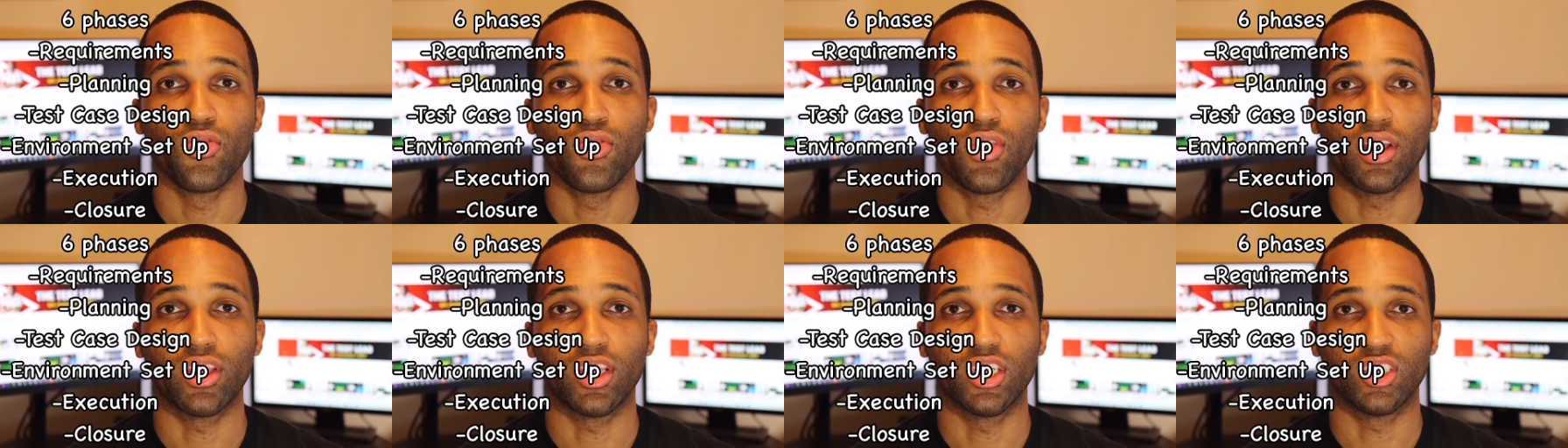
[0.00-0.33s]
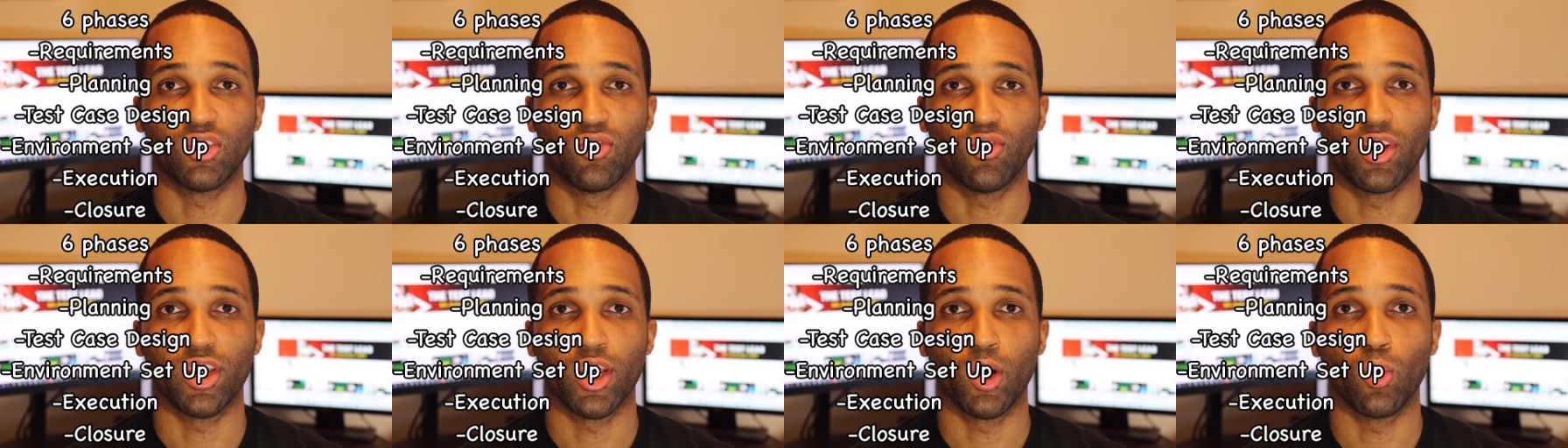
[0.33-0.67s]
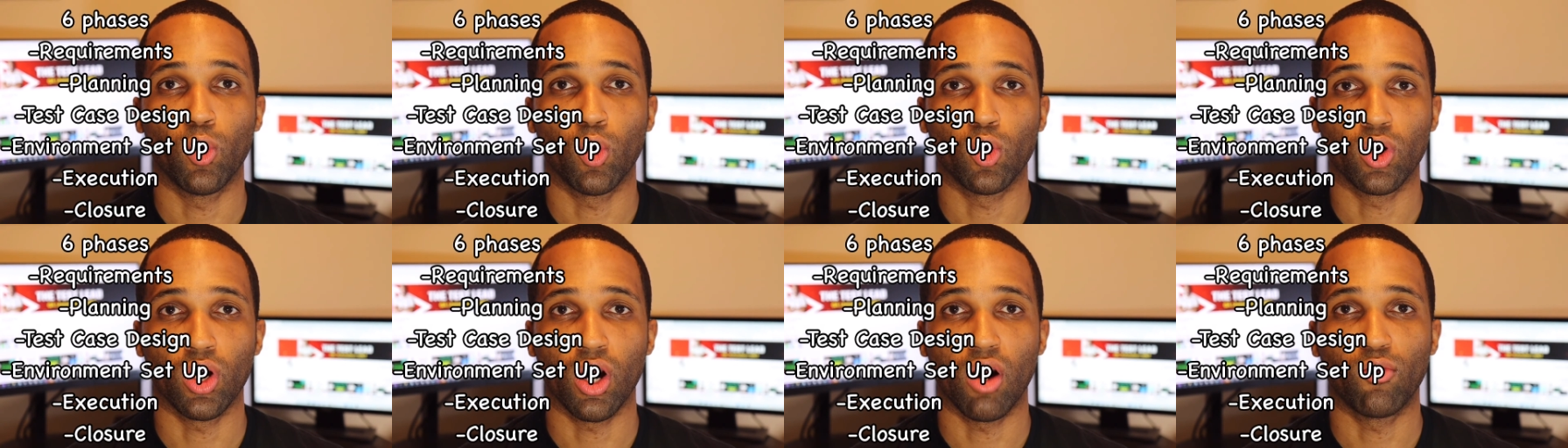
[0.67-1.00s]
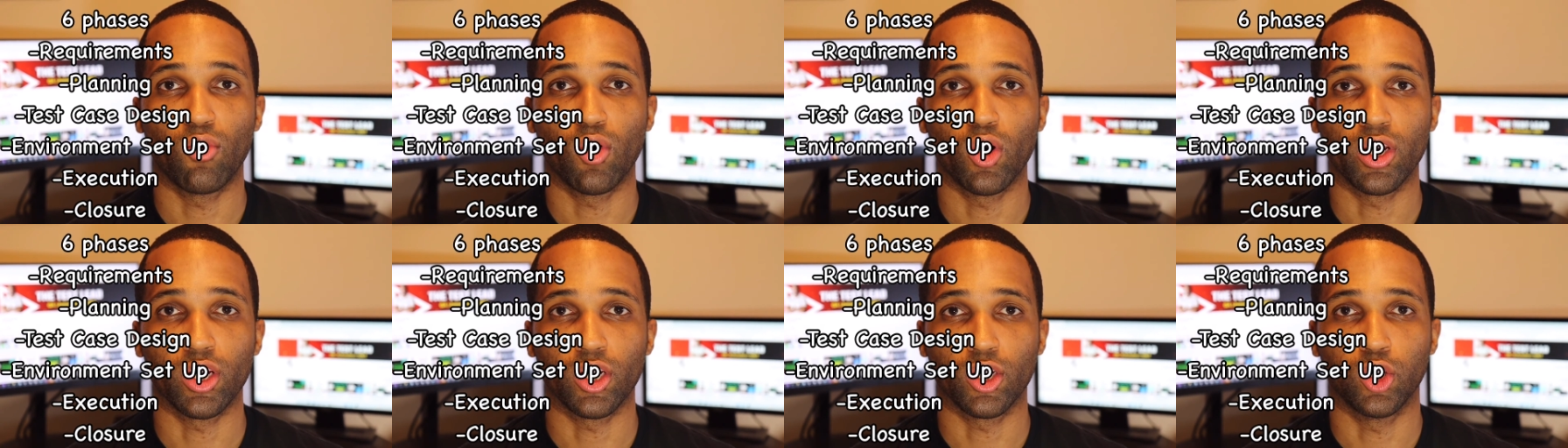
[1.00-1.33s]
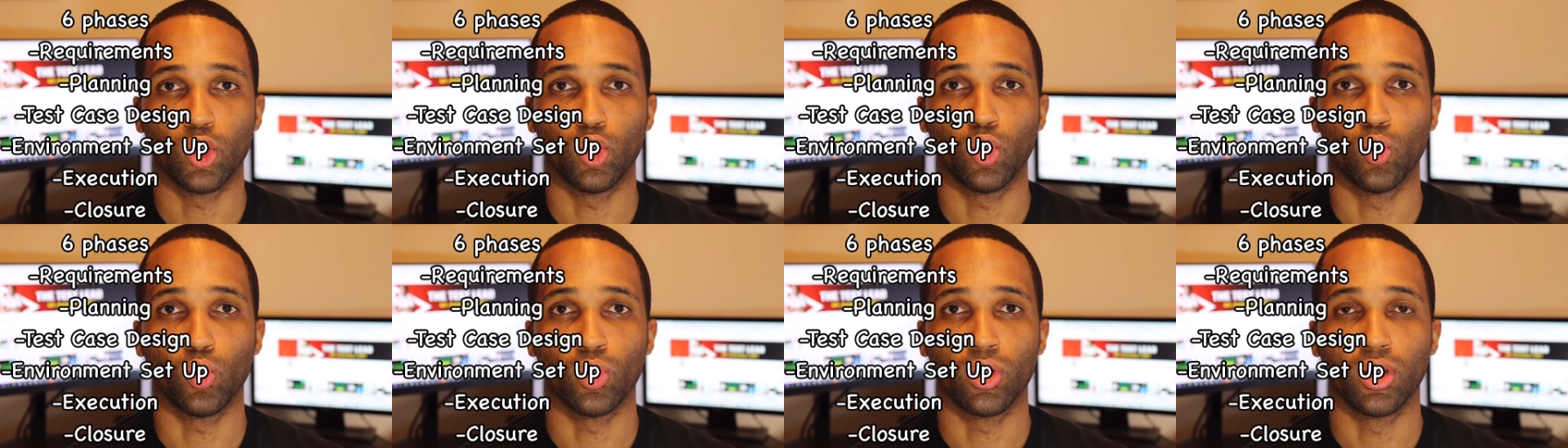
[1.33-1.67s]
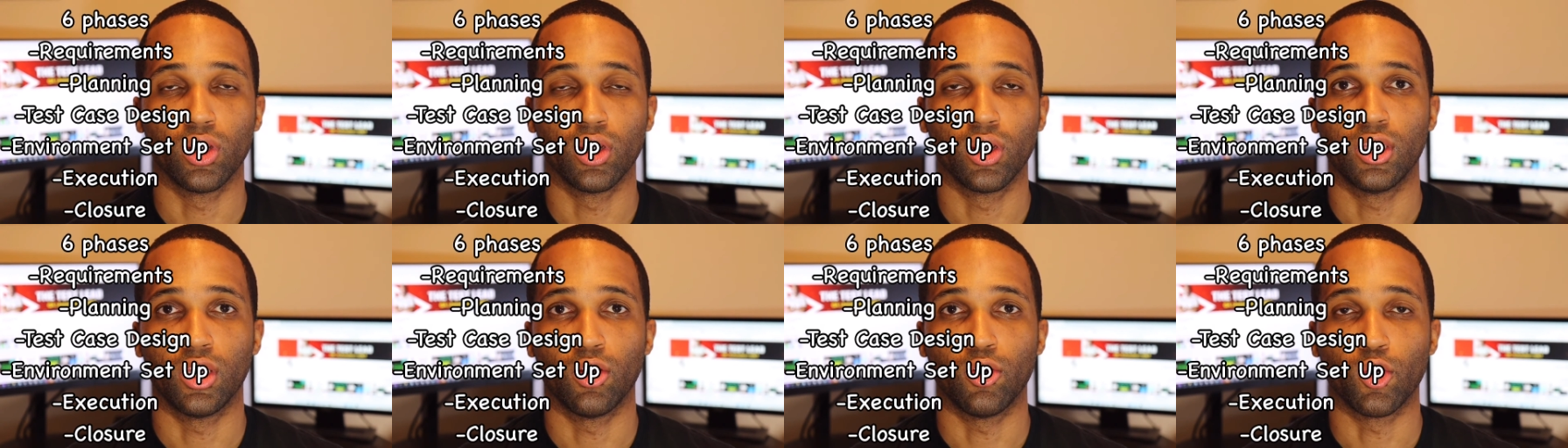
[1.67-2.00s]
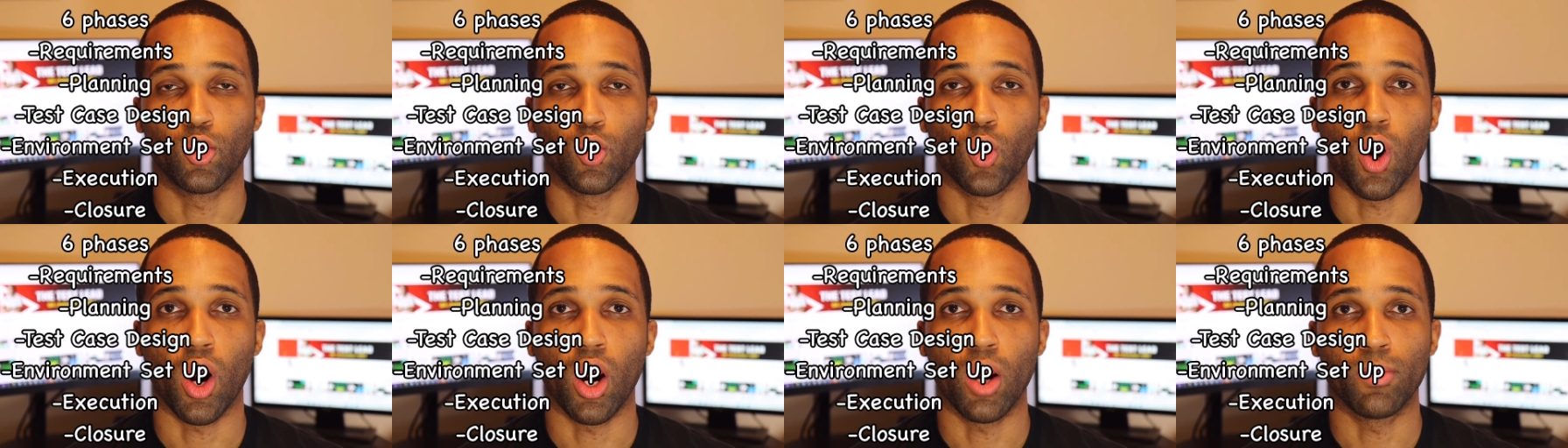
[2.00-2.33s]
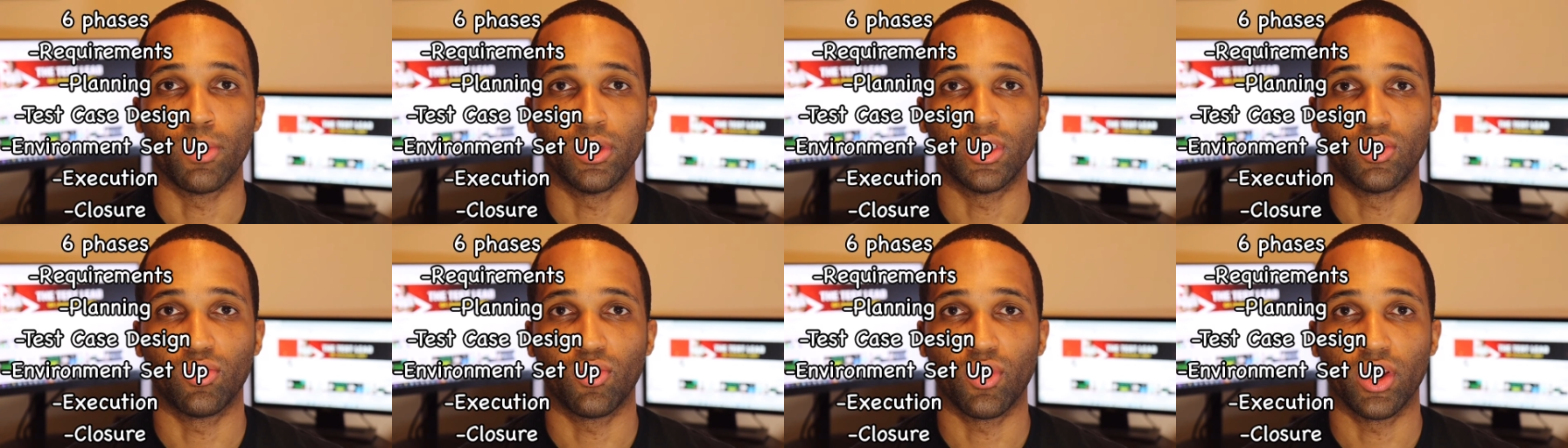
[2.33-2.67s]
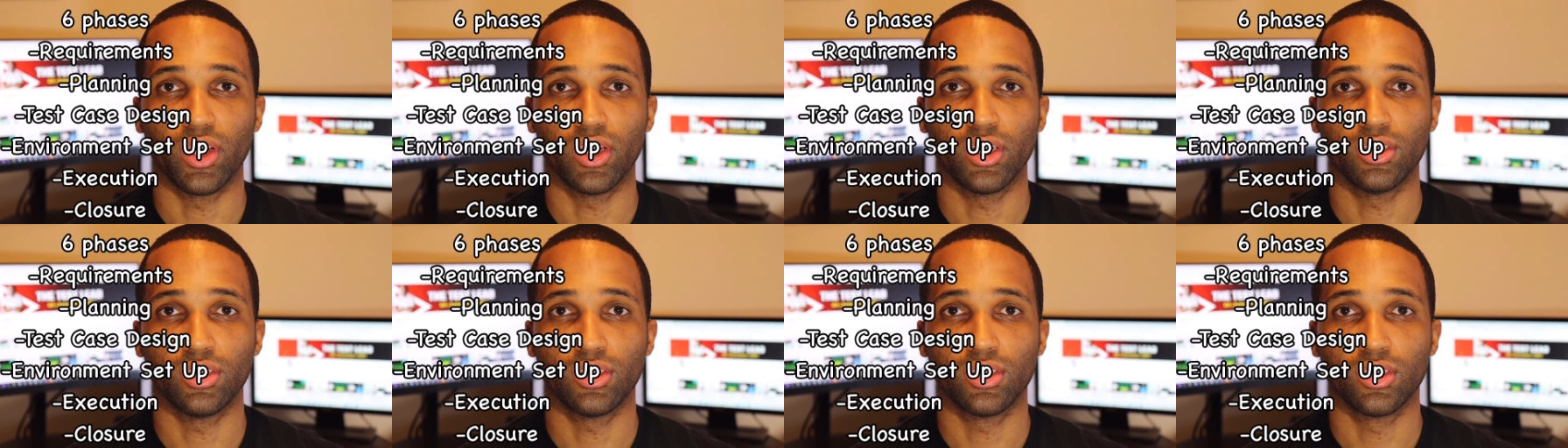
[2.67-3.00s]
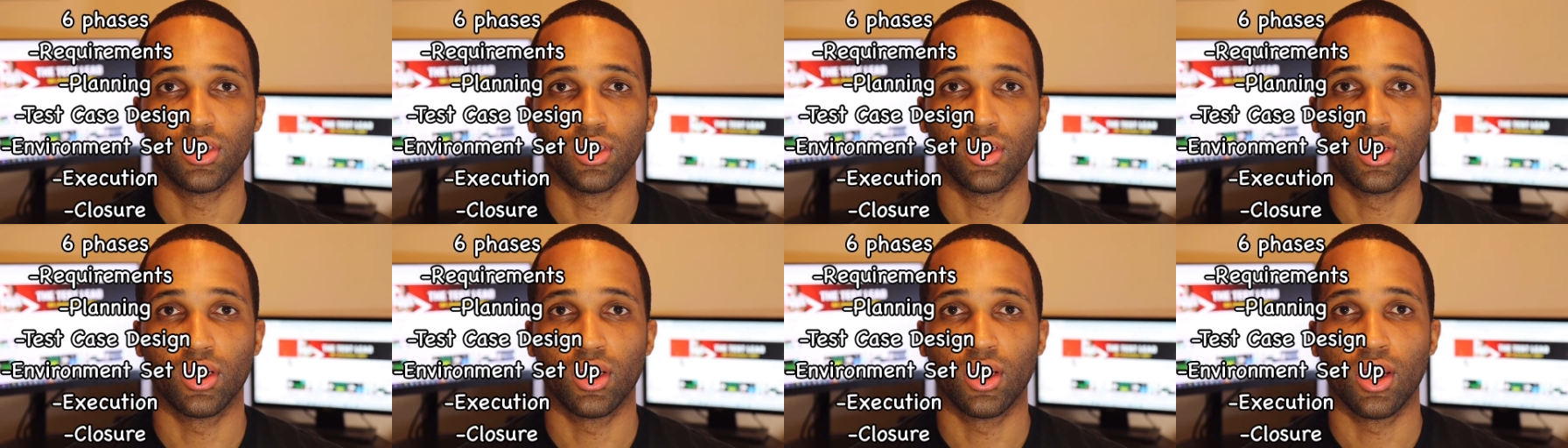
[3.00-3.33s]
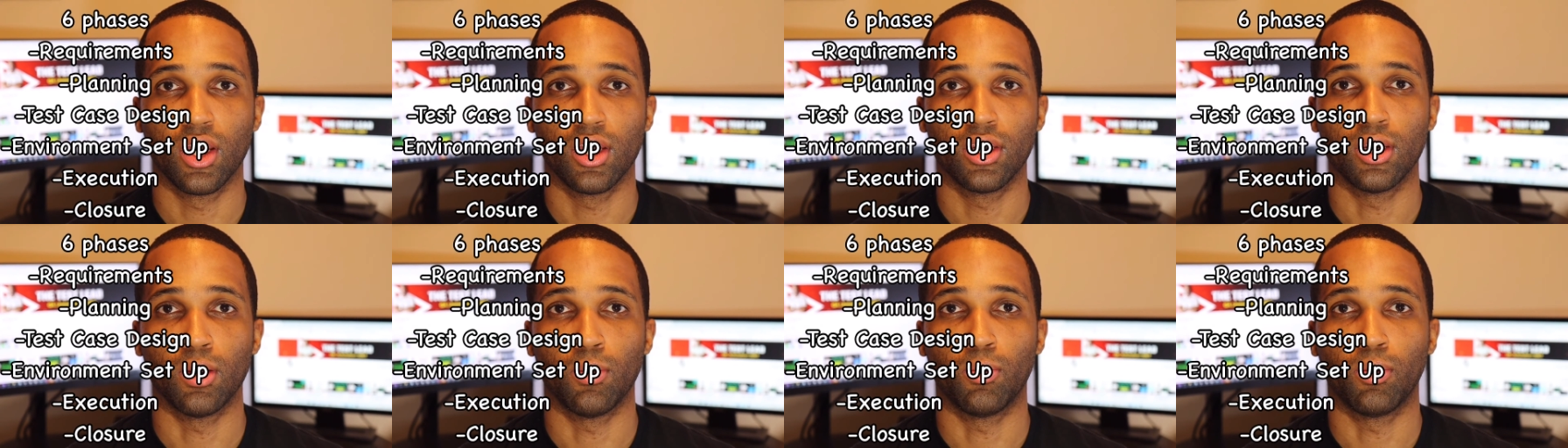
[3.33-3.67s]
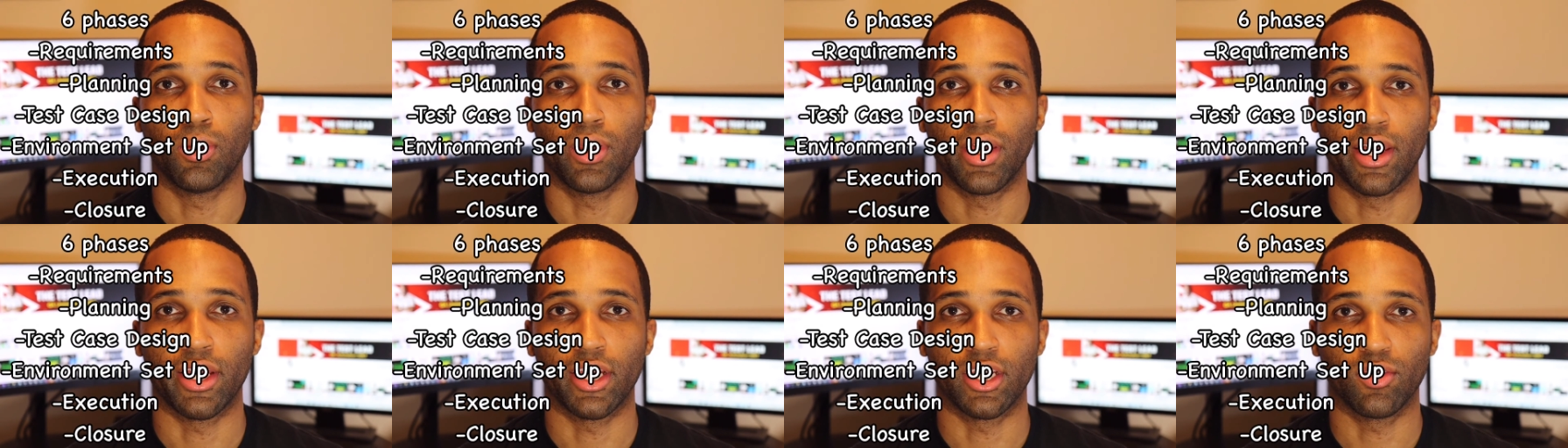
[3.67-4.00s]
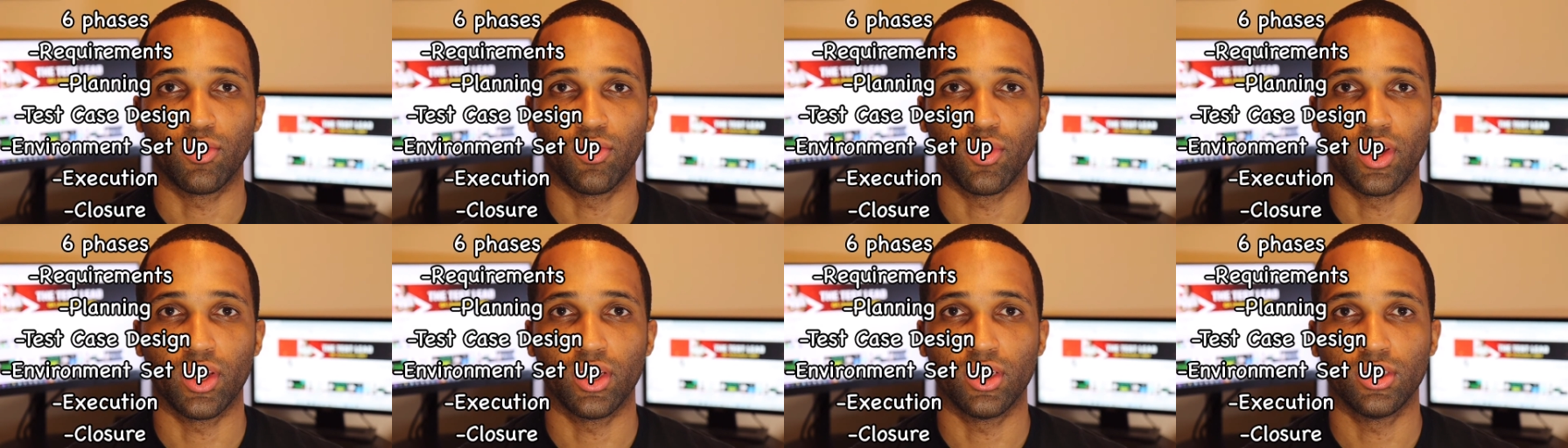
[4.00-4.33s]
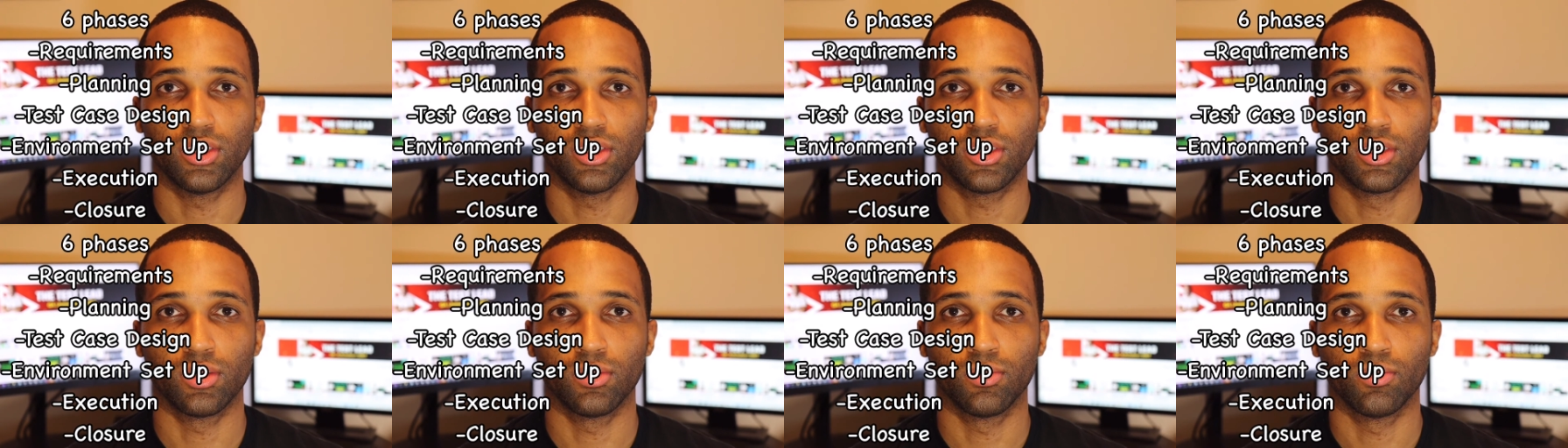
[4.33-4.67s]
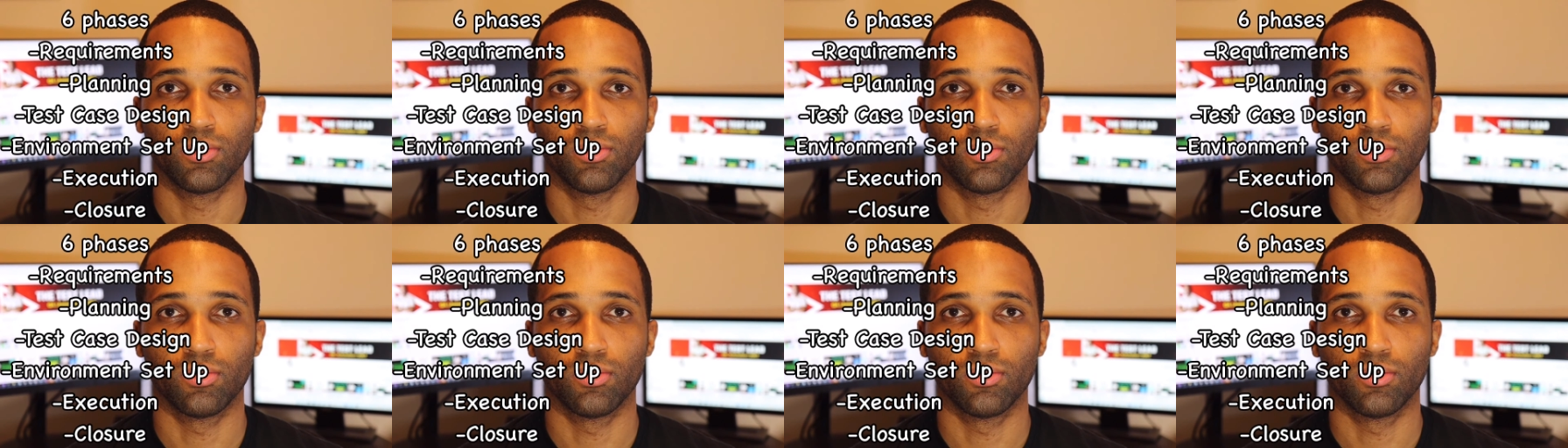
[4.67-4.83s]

that this video will cover include the requirements phase, the planning phase,